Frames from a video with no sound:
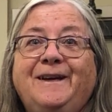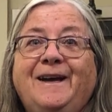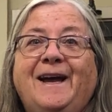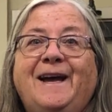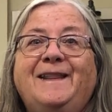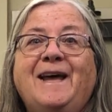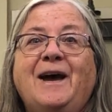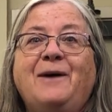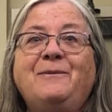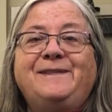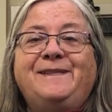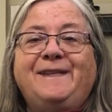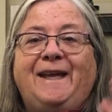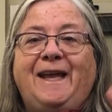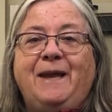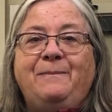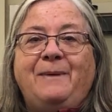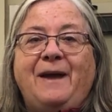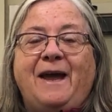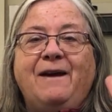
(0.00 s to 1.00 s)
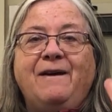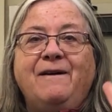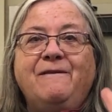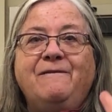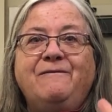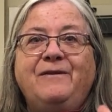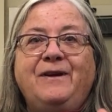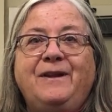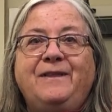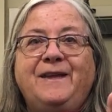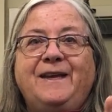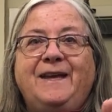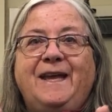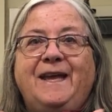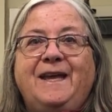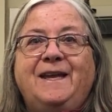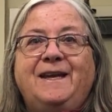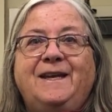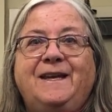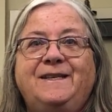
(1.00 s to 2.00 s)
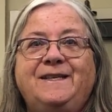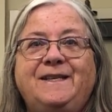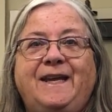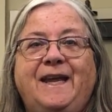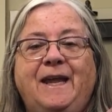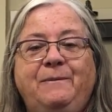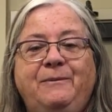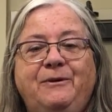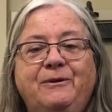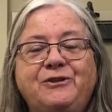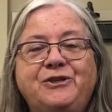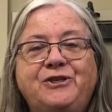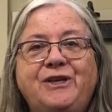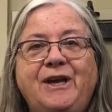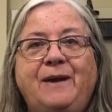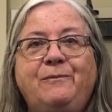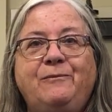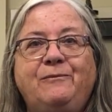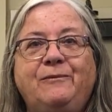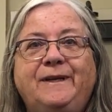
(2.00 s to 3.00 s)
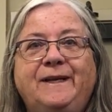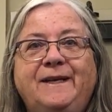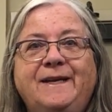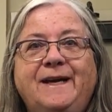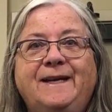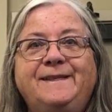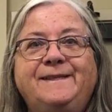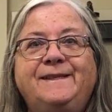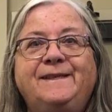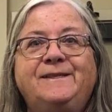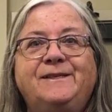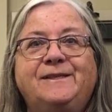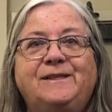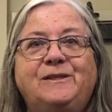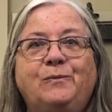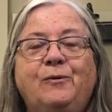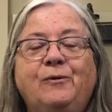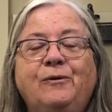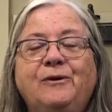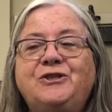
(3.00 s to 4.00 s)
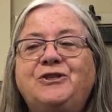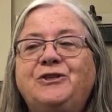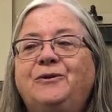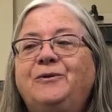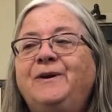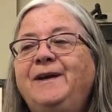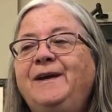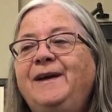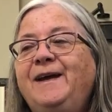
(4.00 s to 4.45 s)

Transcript: And that was to keep everything in and to keep your shape really nice and to support you.